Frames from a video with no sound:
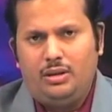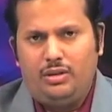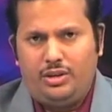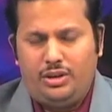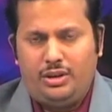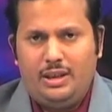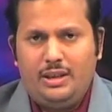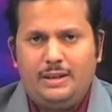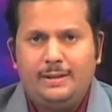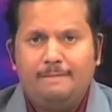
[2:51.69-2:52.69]

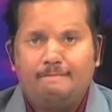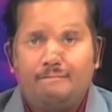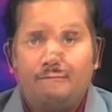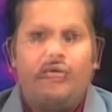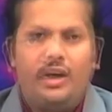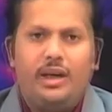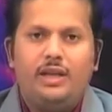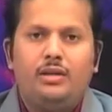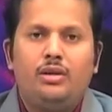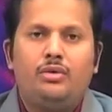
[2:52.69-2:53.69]
consciousness,
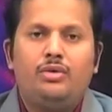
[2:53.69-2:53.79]
where